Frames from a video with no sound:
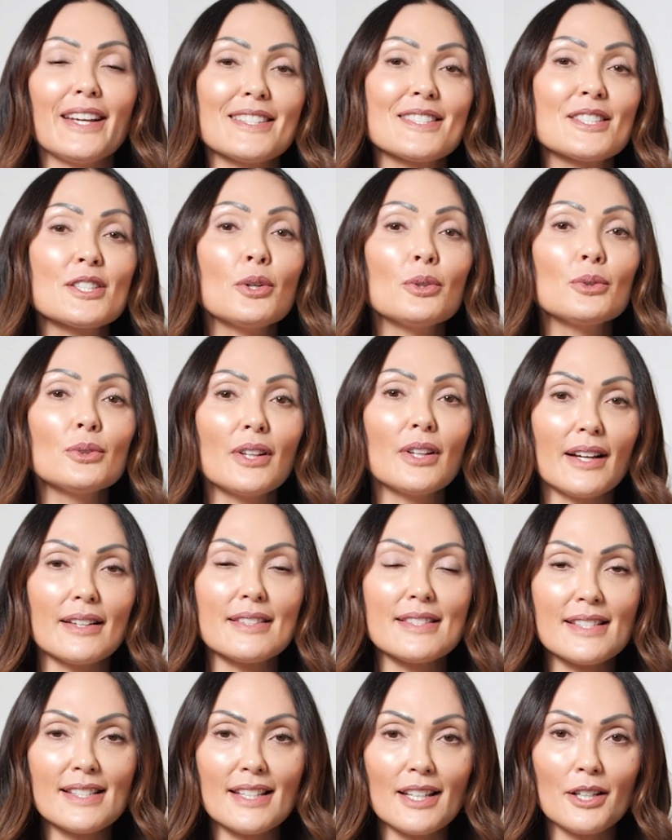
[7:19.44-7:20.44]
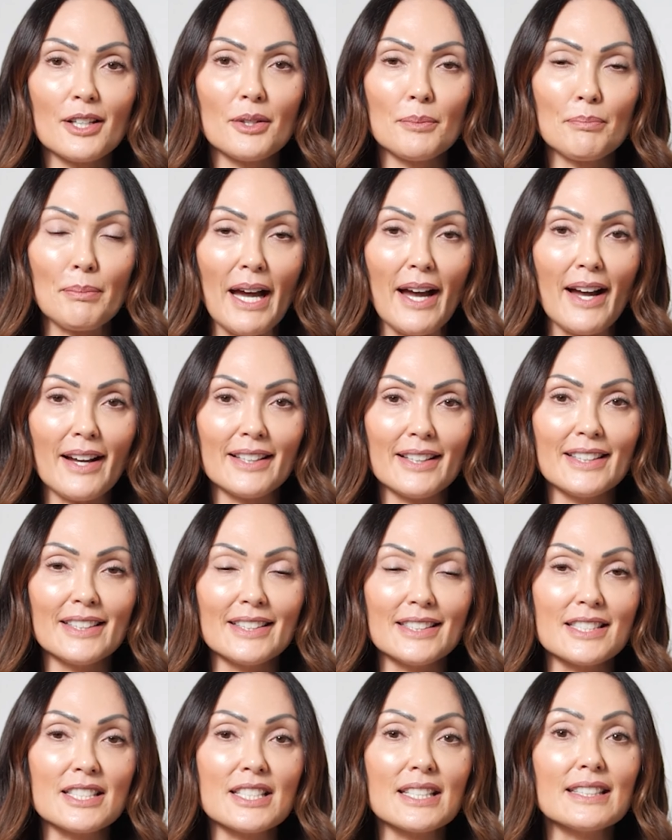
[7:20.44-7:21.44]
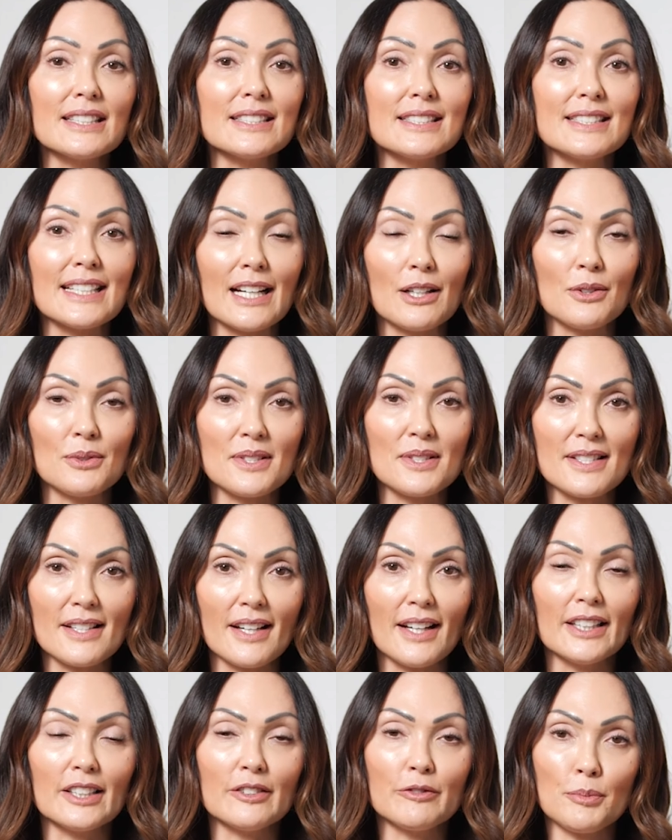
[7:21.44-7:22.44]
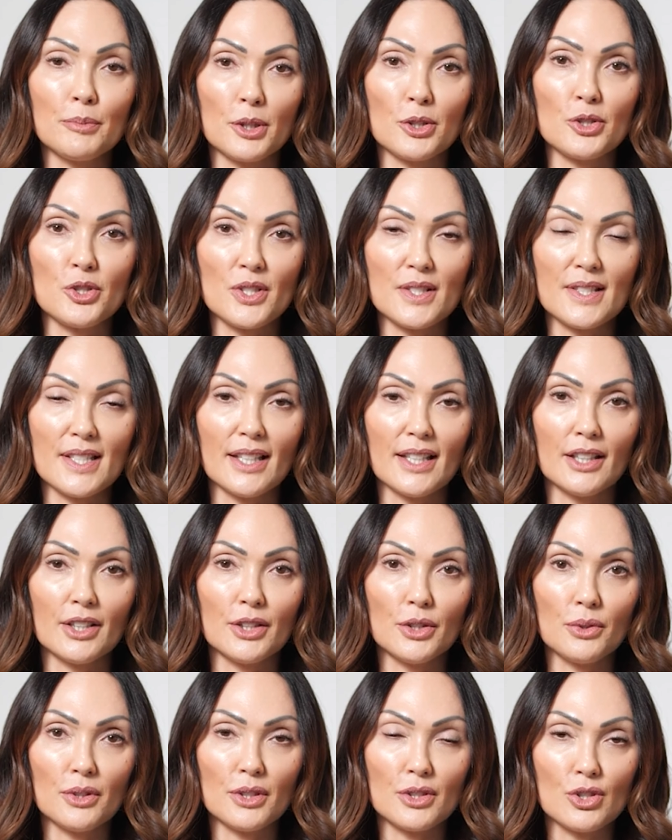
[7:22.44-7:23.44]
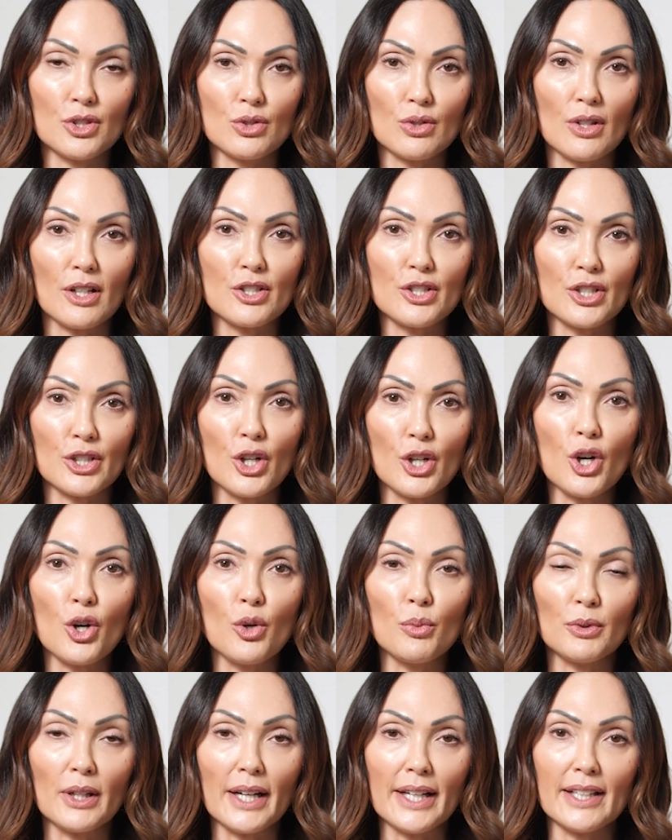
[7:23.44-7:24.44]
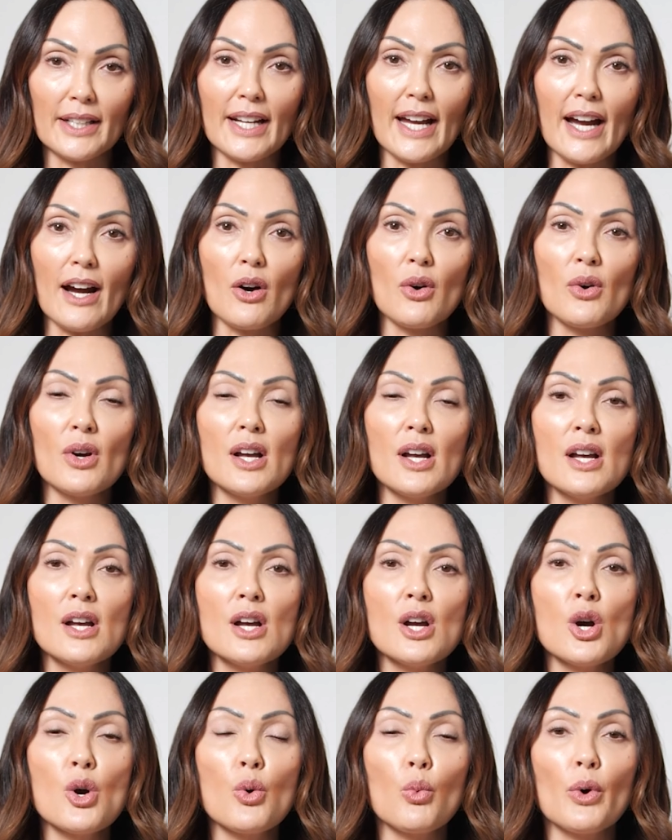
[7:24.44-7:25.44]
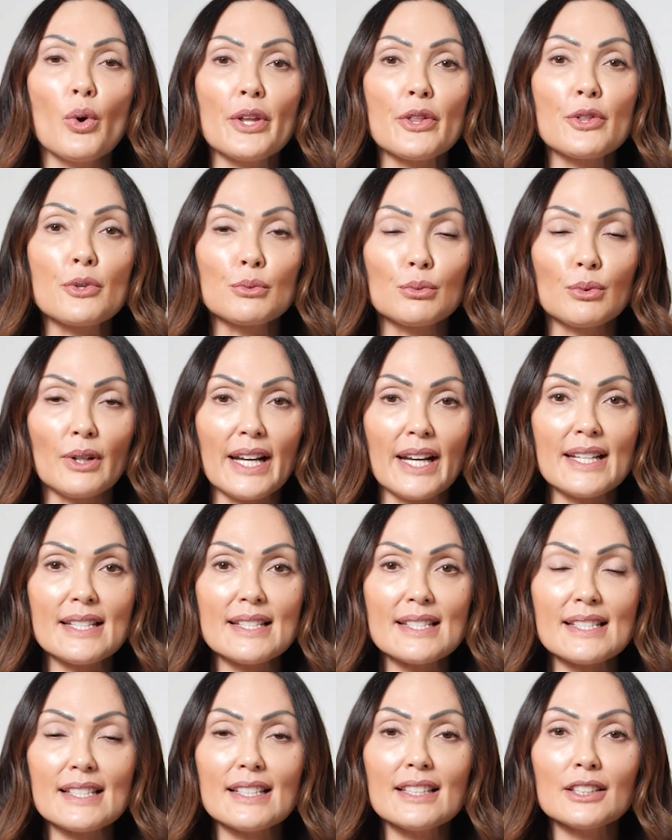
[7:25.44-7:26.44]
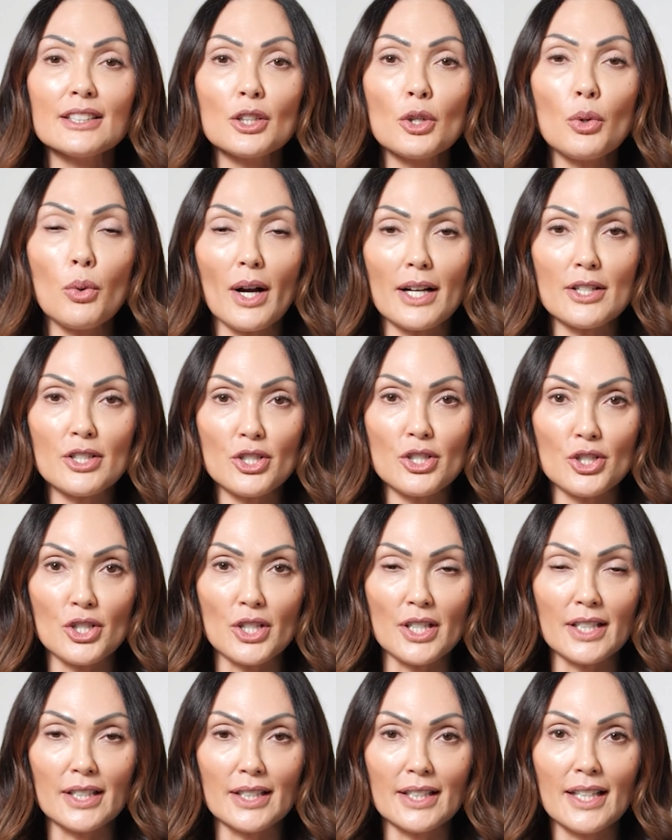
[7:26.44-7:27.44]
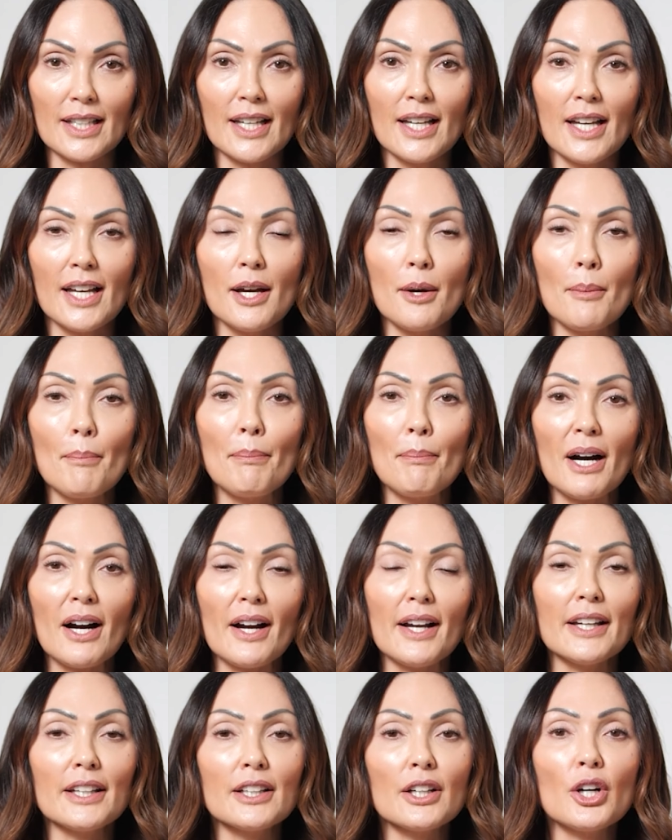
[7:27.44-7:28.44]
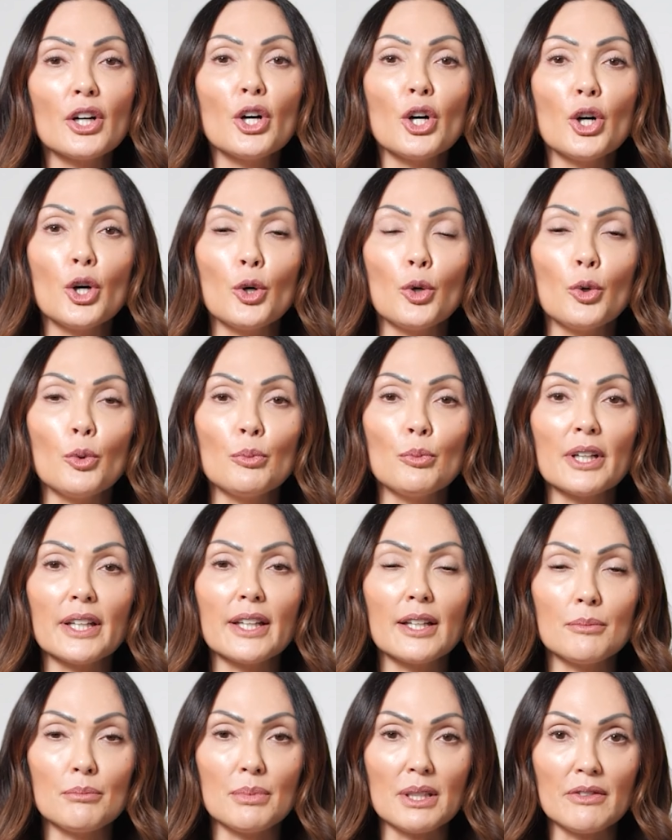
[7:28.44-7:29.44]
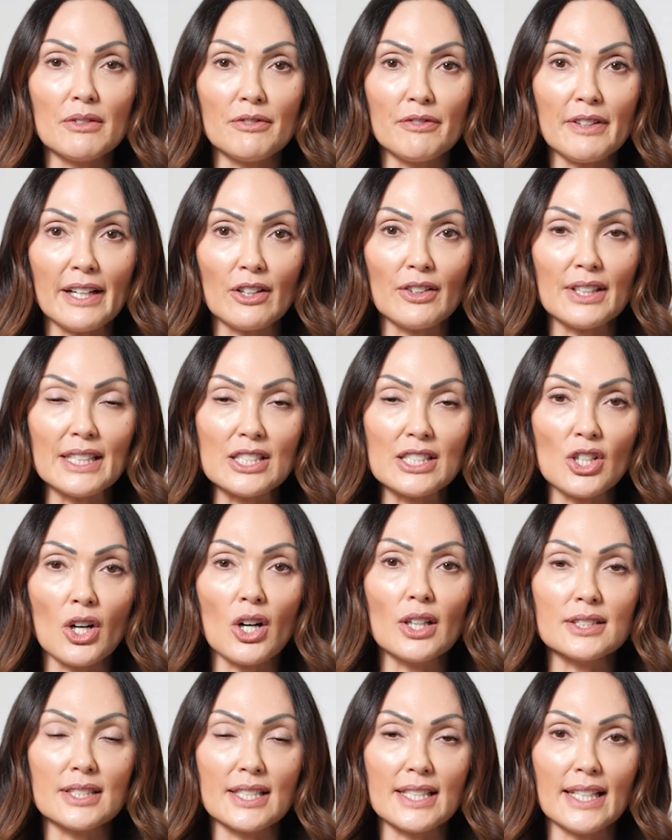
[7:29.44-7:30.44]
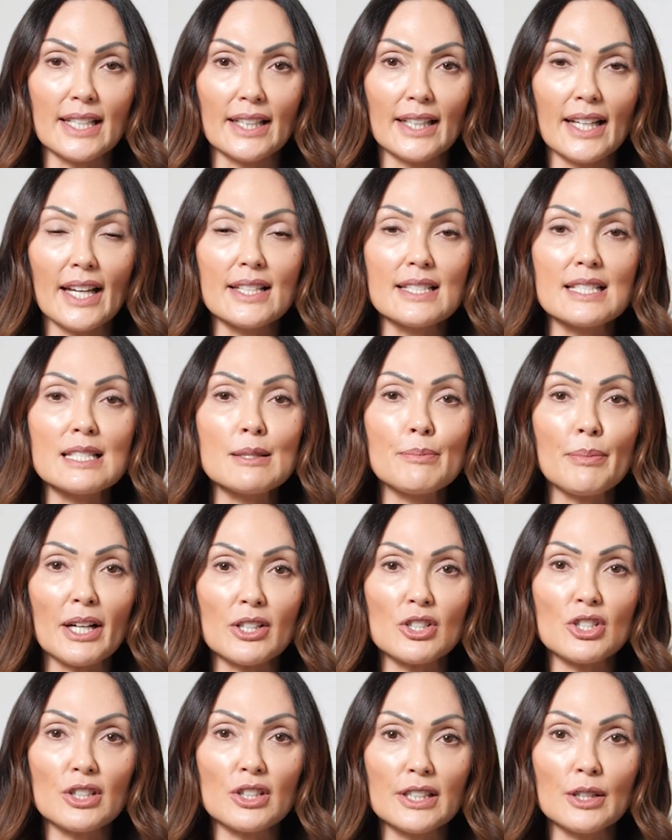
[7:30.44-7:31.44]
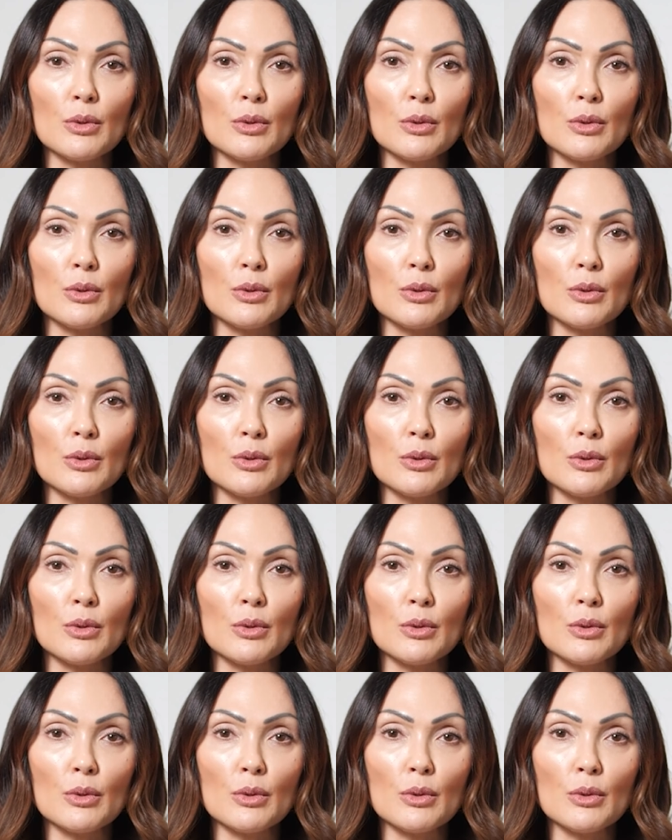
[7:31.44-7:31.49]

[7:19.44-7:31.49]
so let's get back into the downside of purchasing a new construction home right now. With rates in question, buying a home can be very daunting, especially